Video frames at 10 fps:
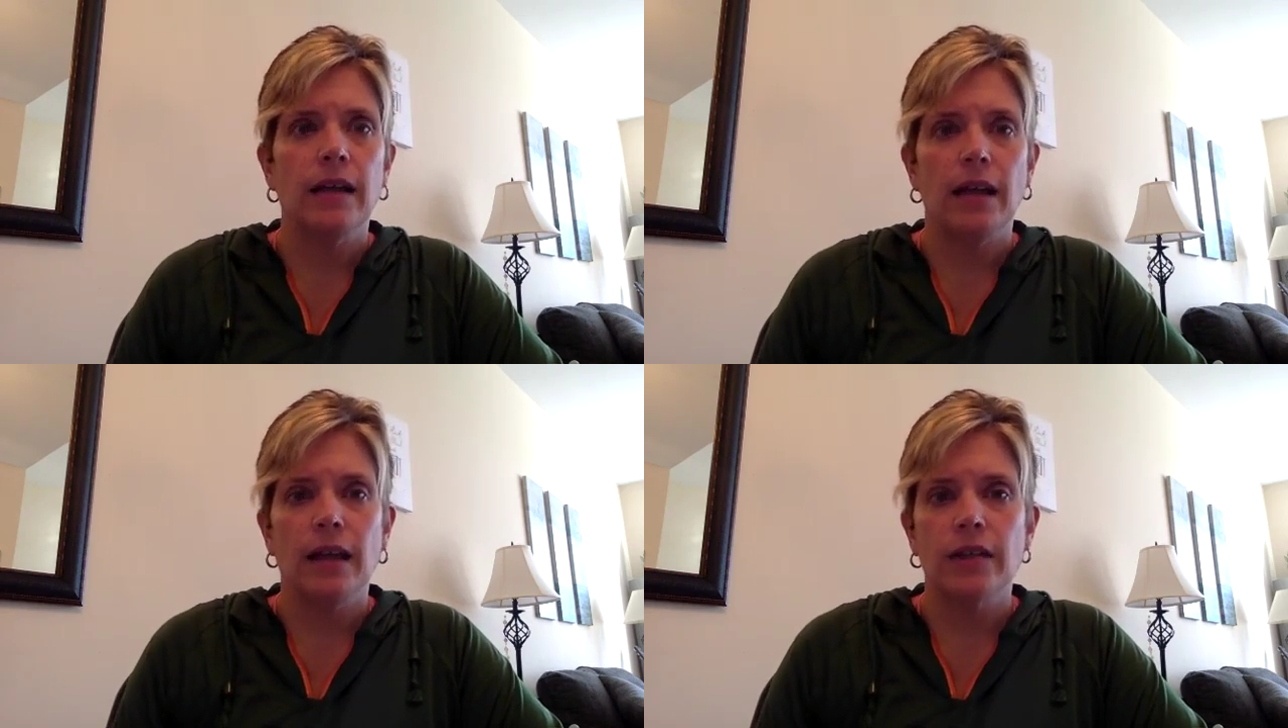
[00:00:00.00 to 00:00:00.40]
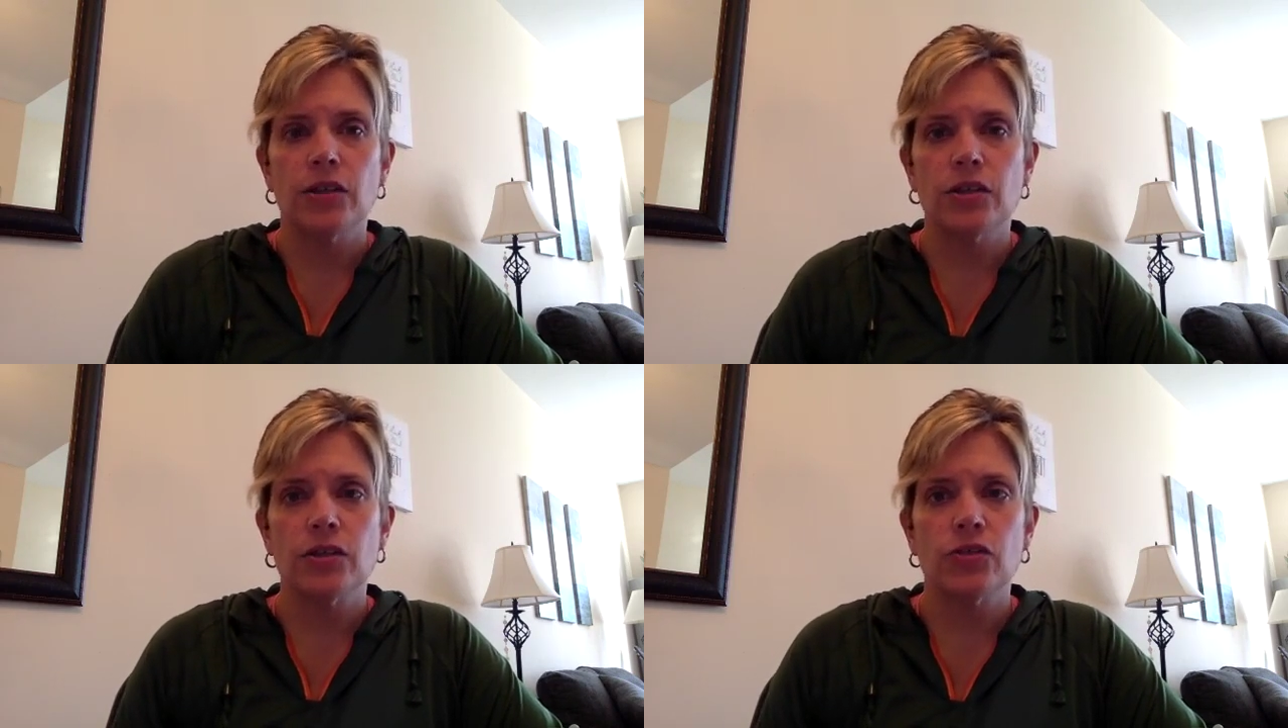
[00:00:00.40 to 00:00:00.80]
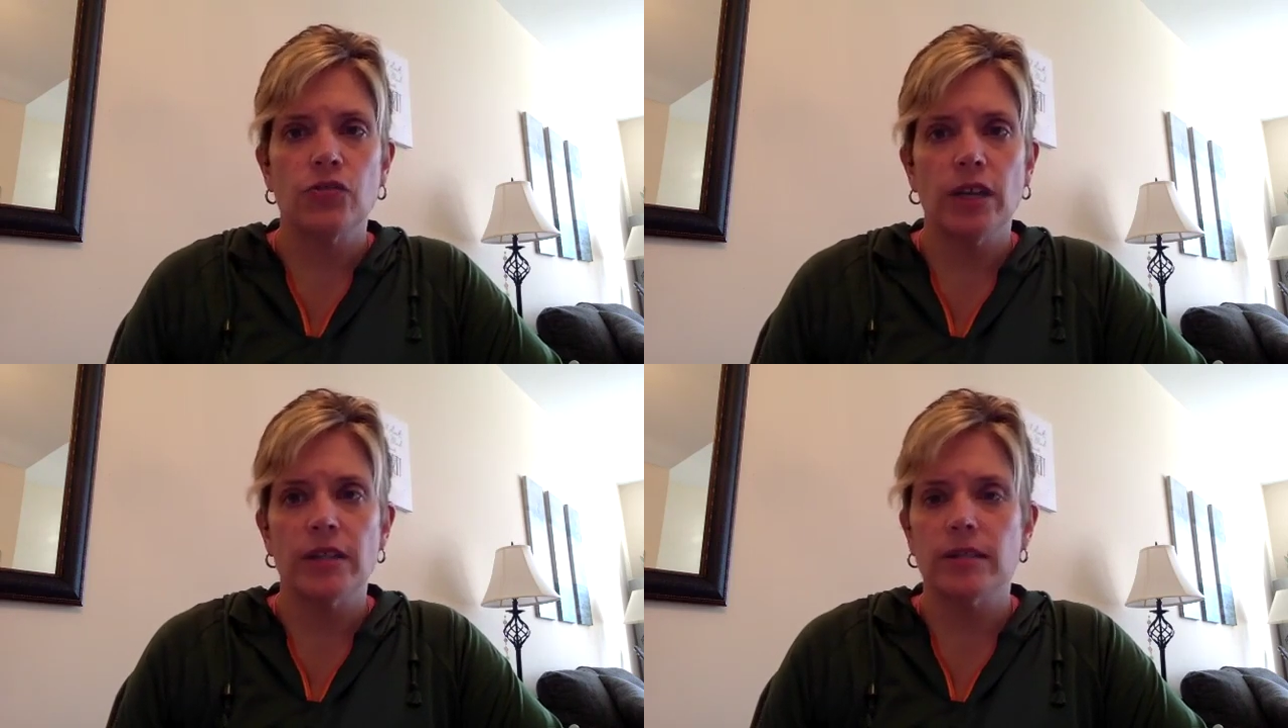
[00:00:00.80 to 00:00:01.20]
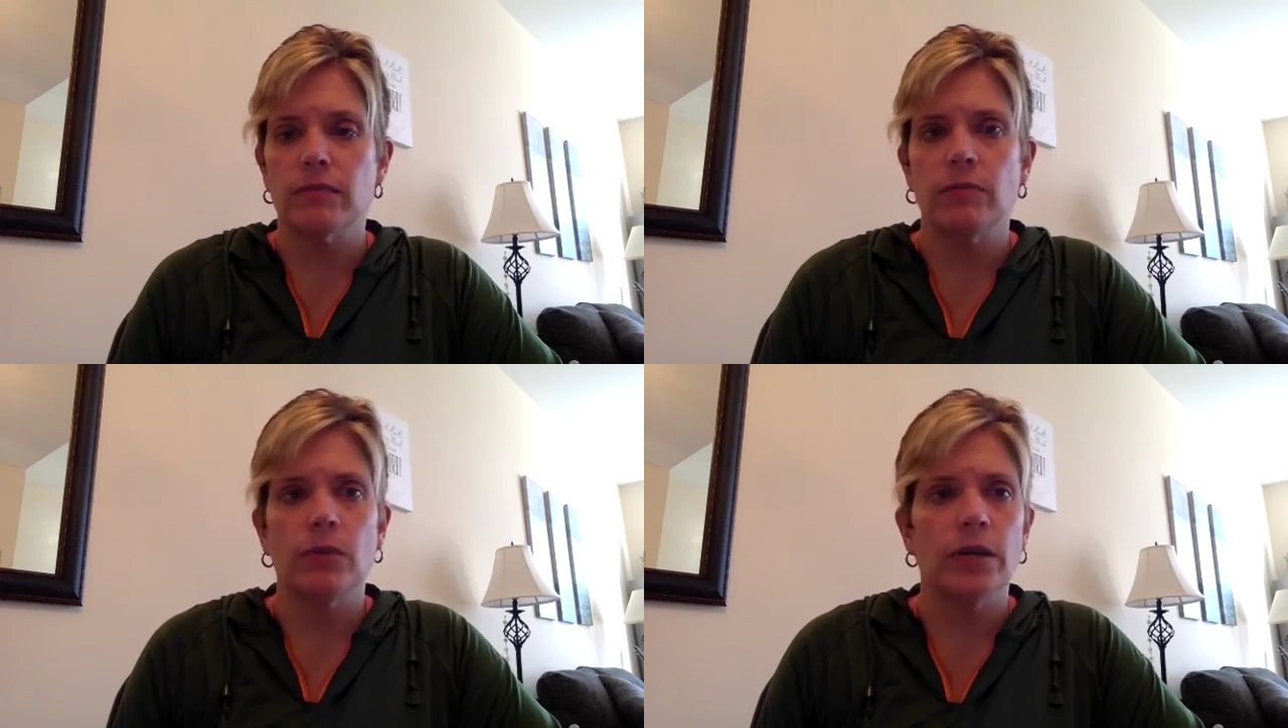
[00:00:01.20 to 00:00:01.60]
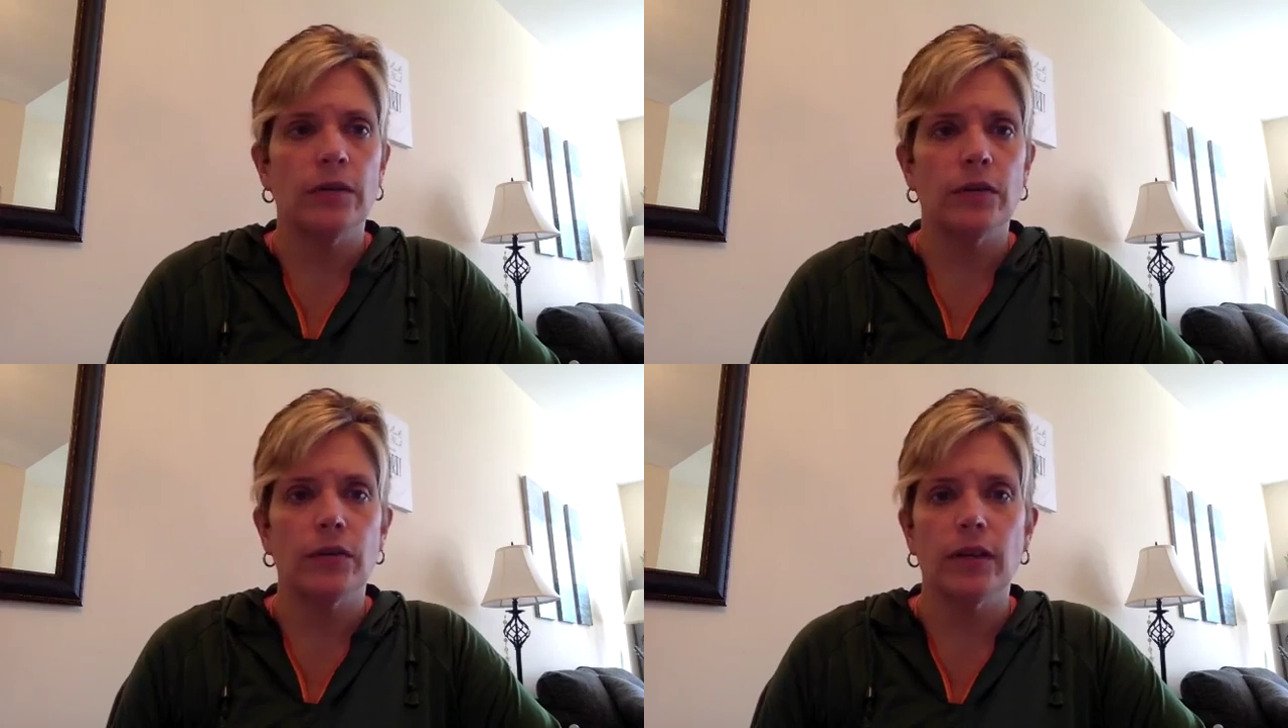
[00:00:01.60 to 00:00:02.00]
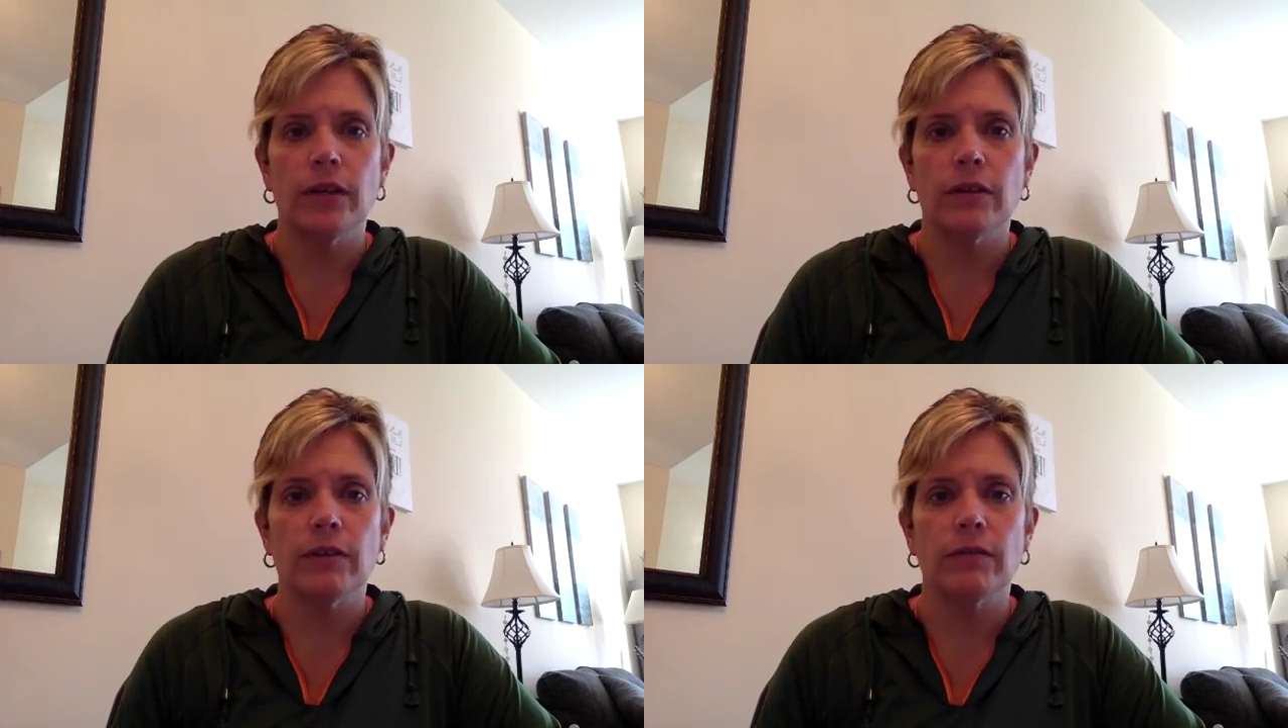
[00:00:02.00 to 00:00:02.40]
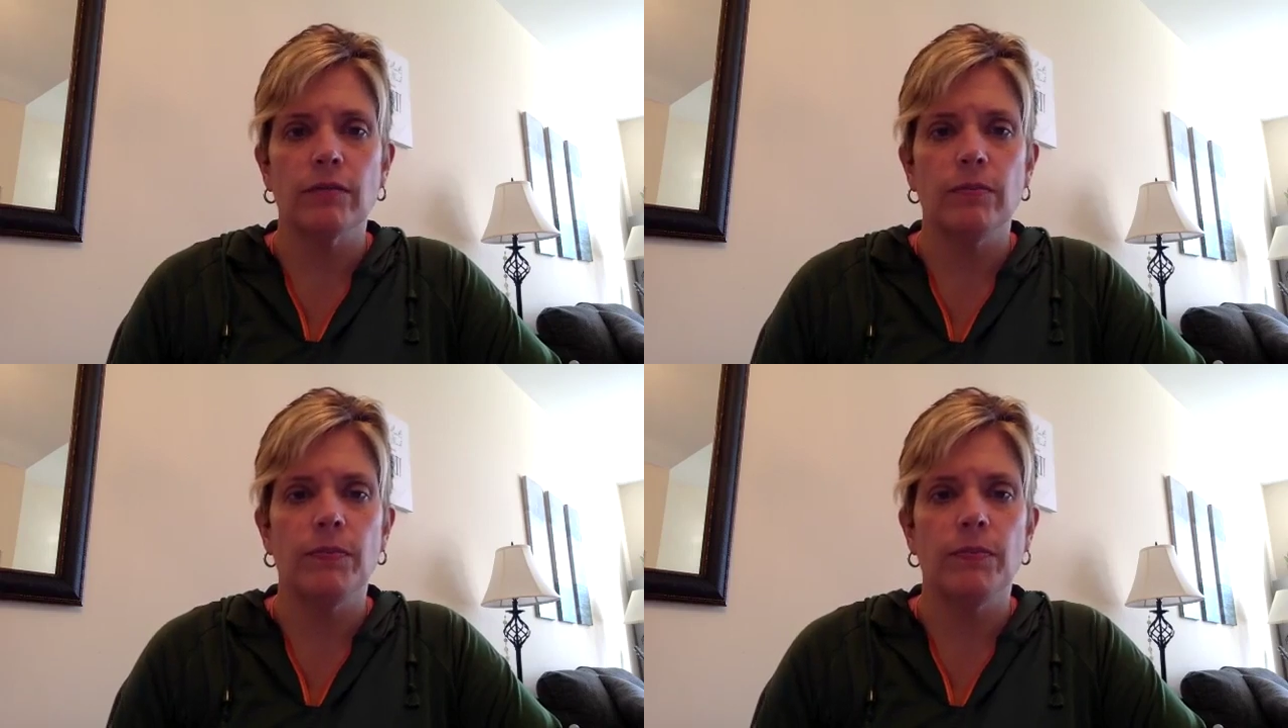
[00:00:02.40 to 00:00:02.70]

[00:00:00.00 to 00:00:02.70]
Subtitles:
anxious, stress, whatever the other